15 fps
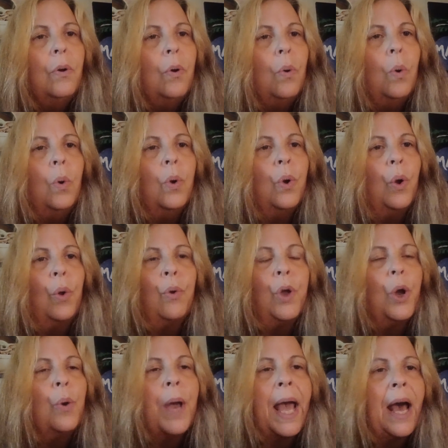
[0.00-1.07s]
or
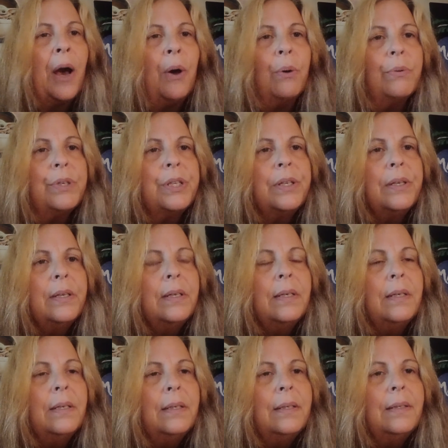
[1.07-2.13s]
go out
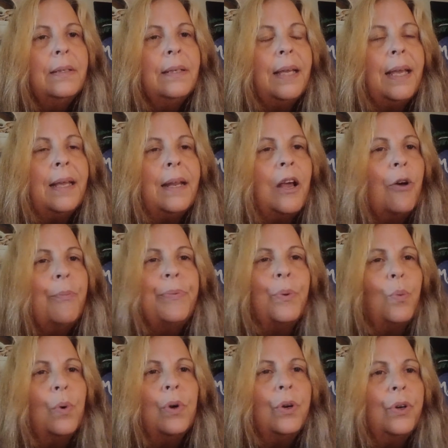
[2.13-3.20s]
and help the
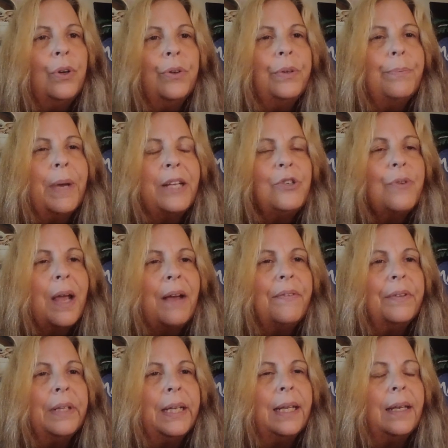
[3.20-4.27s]
world by
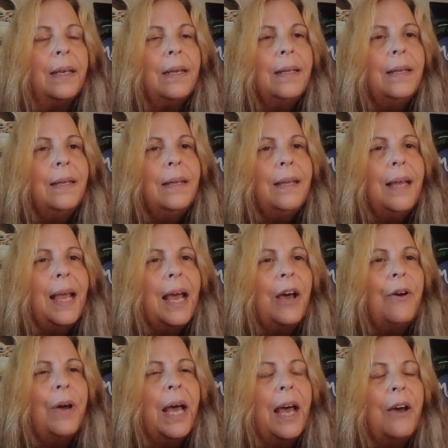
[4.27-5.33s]
traveling?
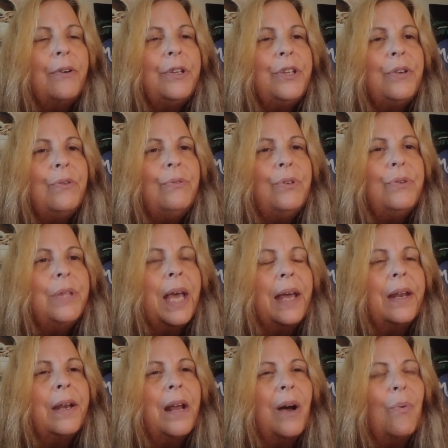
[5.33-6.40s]
How do you do that
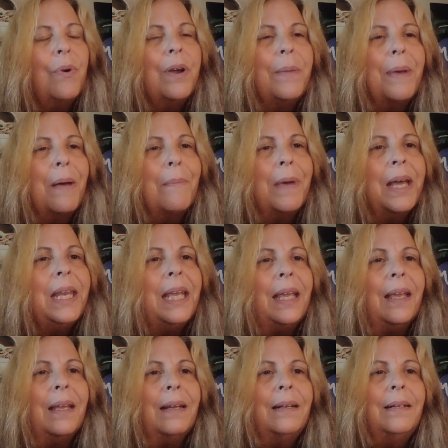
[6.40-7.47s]
and not worry about
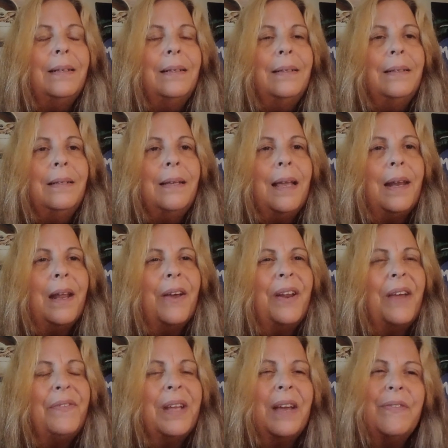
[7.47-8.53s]
money and not
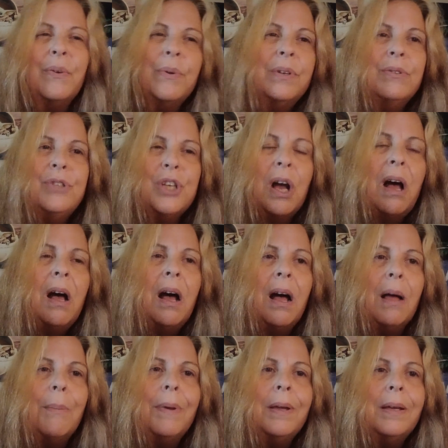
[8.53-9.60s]
have to have a real job?